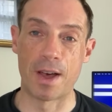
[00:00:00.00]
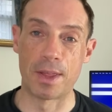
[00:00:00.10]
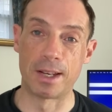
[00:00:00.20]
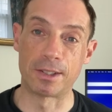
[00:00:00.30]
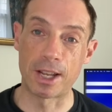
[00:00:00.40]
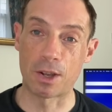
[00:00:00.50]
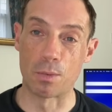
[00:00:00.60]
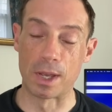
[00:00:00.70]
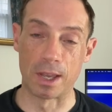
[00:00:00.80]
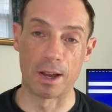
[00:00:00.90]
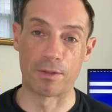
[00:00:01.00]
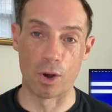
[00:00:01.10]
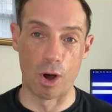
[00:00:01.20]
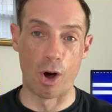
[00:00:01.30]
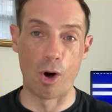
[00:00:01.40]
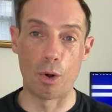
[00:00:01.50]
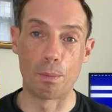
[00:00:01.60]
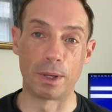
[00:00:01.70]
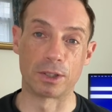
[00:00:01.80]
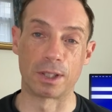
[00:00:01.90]
And then the second week, I've got a
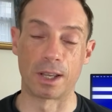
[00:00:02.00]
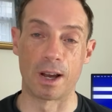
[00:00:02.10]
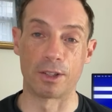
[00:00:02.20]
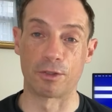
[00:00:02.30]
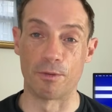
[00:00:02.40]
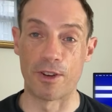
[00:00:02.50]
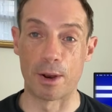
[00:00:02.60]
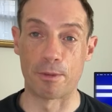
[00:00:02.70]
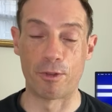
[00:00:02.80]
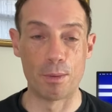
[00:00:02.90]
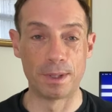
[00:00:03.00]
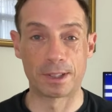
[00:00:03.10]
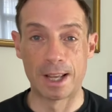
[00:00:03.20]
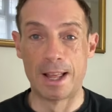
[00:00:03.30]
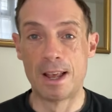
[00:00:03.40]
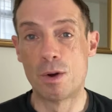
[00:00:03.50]
whole bunch of the guys from Velo Performance.